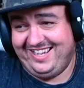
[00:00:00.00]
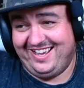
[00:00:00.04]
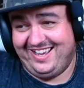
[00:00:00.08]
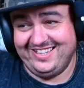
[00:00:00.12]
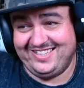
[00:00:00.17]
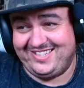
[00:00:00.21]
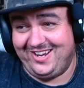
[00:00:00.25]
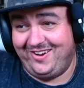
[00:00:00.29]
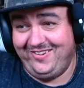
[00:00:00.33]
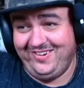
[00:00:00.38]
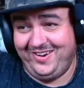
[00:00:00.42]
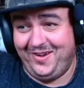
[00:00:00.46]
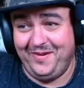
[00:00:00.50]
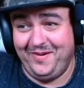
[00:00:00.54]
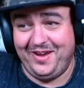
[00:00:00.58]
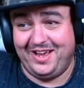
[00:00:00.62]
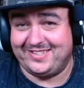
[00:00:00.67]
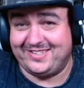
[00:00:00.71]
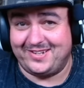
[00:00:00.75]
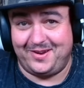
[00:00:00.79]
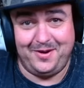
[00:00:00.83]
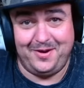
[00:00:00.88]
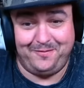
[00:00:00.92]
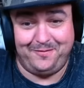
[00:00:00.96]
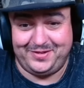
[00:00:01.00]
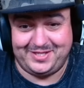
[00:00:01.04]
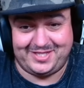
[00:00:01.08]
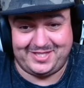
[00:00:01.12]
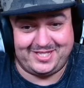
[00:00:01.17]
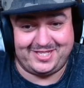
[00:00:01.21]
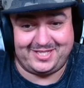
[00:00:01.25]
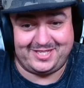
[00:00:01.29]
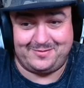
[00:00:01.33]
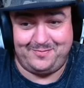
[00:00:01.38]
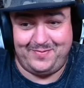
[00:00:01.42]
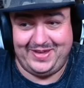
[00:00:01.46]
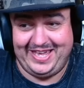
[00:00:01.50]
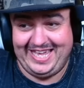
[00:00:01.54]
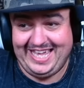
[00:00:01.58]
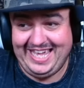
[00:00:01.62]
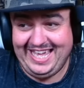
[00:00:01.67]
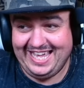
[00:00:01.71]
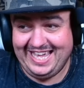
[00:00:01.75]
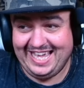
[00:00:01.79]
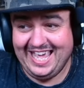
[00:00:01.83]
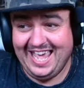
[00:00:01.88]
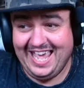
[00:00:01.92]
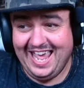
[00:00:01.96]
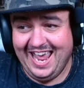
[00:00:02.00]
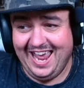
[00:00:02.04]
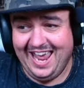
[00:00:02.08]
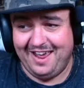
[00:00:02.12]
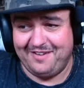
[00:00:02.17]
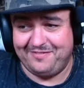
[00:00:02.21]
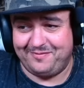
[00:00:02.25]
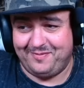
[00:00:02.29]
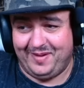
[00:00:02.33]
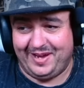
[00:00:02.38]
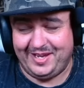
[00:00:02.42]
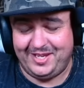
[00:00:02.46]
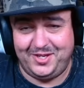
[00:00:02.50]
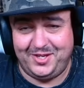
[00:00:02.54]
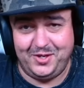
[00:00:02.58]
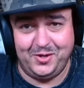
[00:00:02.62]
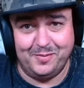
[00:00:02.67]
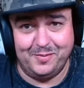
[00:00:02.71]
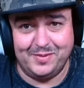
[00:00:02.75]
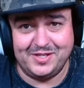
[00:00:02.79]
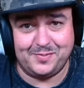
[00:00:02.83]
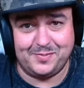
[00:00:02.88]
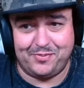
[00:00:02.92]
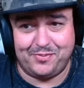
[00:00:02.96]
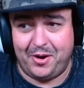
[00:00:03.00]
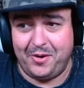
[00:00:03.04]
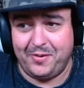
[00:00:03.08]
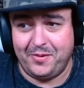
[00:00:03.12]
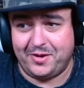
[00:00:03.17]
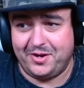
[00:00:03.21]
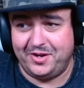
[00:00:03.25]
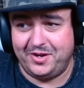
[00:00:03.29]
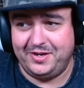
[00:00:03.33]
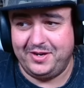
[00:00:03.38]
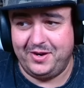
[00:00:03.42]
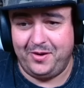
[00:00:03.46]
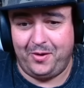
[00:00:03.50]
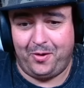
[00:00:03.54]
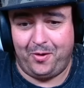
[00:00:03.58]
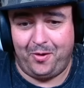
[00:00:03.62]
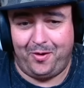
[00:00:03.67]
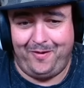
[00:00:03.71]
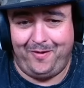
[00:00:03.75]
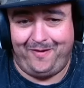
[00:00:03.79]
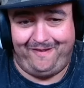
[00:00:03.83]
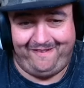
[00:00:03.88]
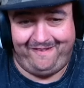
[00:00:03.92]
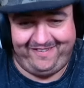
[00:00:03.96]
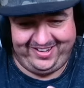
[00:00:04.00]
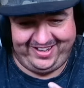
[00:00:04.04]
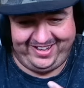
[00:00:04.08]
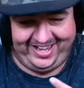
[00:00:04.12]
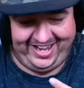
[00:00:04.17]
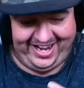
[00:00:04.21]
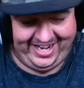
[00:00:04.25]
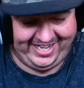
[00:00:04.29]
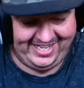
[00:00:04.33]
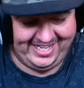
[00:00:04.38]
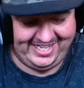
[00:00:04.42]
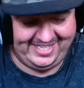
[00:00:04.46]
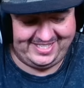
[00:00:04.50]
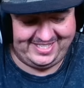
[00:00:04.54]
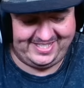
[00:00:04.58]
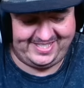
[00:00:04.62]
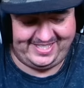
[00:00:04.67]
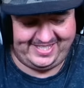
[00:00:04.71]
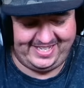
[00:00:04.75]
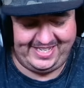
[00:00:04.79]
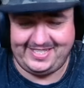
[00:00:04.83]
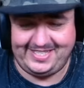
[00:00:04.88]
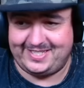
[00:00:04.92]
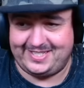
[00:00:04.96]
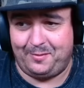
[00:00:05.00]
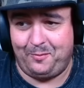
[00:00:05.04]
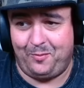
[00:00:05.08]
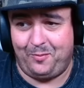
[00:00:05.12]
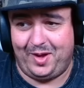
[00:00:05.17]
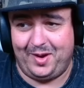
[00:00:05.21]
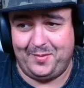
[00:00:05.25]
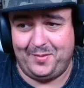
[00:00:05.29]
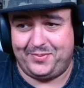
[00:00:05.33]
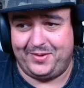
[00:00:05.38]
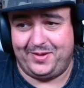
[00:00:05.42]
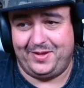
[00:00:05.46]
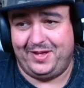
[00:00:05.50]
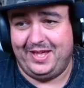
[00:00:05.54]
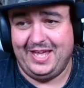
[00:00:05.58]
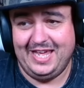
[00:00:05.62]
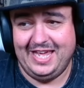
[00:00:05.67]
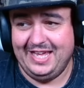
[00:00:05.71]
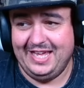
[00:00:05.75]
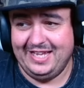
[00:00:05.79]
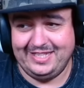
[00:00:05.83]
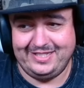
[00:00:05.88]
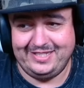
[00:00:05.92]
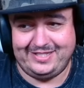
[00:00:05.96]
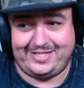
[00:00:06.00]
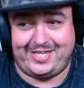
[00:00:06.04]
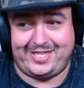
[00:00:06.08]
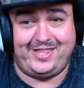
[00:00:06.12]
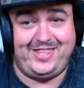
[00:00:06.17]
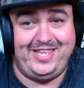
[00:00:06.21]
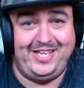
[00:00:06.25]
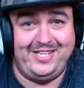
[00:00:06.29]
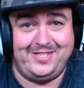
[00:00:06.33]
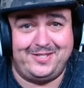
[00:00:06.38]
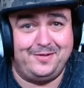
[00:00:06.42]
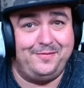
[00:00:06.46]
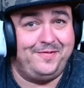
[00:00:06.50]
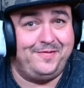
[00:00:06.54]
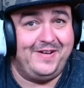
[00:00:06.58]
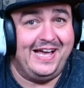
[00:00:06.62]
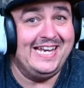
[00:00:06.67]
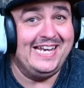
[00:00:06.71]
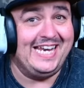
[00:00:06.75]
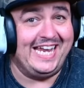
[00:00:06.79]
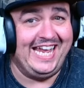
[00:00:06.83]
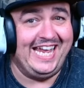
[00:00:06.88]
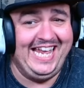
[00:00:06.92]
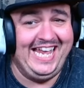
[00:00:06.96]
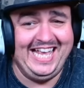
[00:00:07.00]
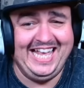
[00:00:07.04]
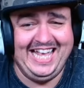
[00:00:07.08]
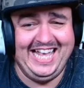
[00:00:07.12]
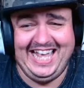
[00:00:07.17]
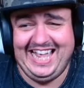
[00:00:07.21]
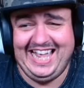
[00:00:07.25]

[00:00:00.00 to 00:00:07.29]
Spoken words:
don't know if it's just me, if my humor's broken, or I need to see someone, but these are funny.